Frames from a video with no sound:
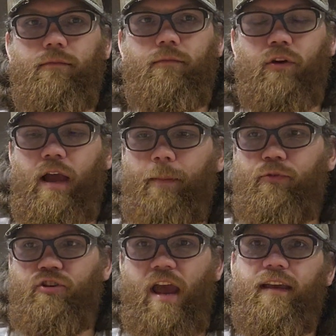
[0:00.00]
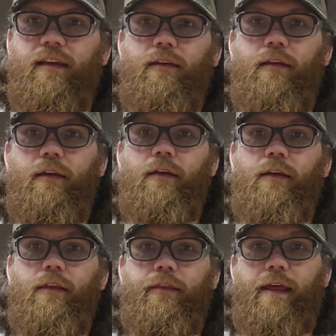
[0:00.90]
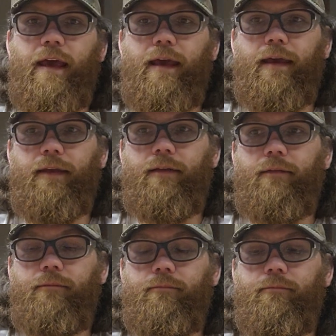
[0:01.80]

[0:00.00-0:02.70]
or copper jacket than